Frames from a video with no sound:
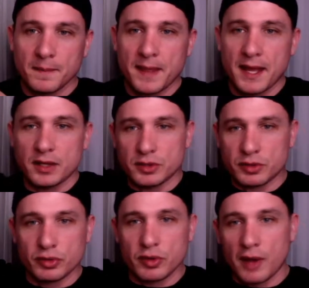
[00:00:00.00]
that
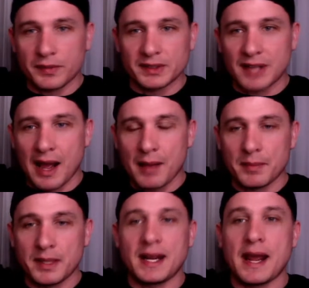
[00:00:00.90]
screw off the top
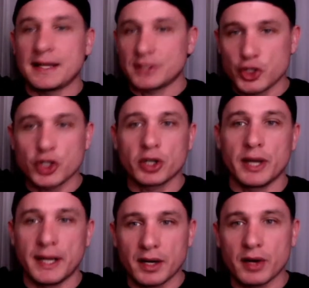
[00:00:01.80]
and it has the sugar
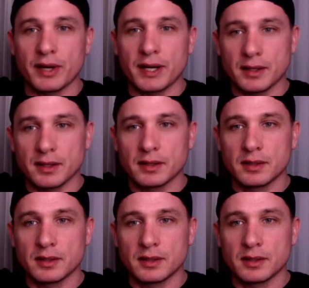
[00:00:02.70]
in it already?